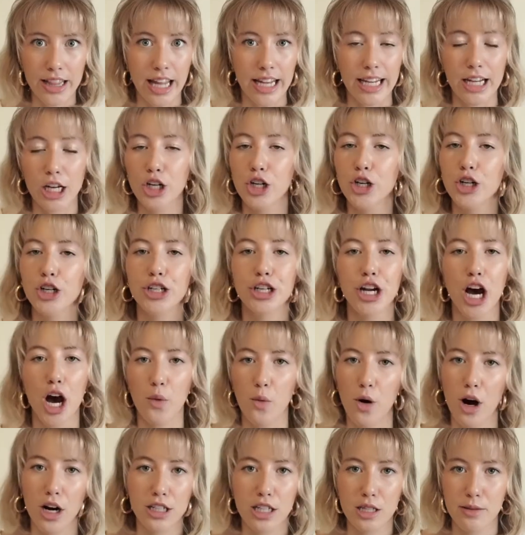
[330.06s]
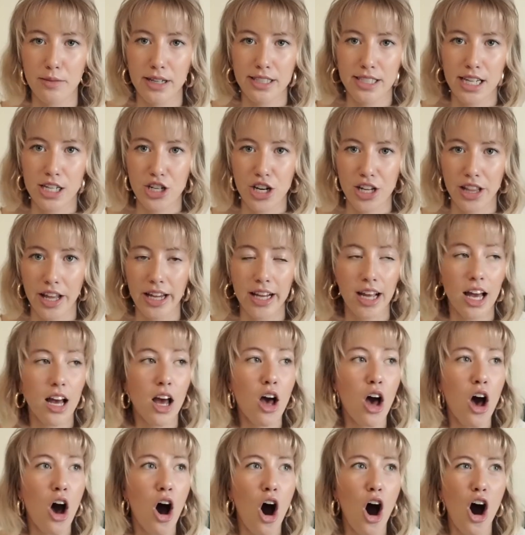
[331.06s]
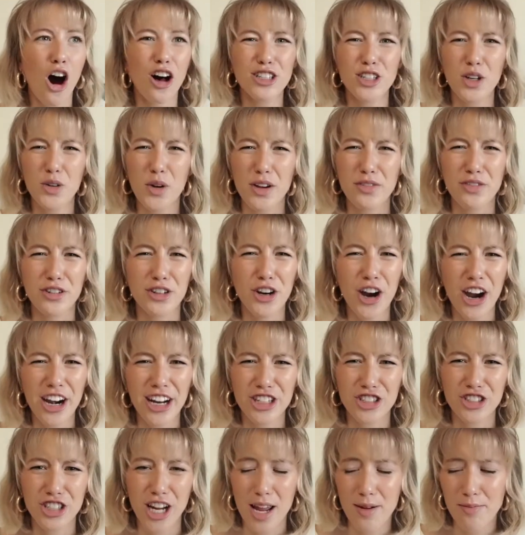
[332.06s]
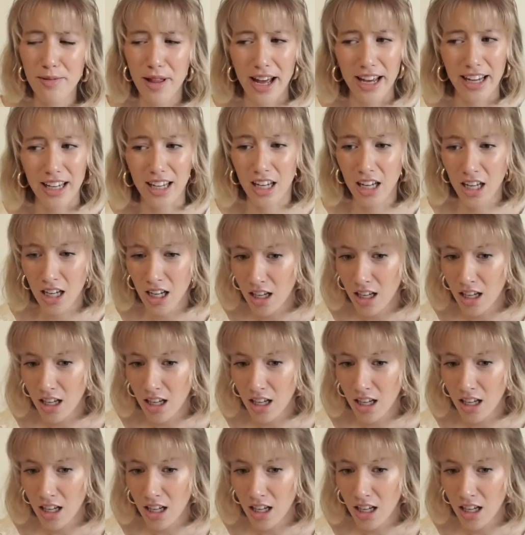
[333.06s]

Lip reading: like could not walk to the bus station. Like, also, if you're out of shape, like,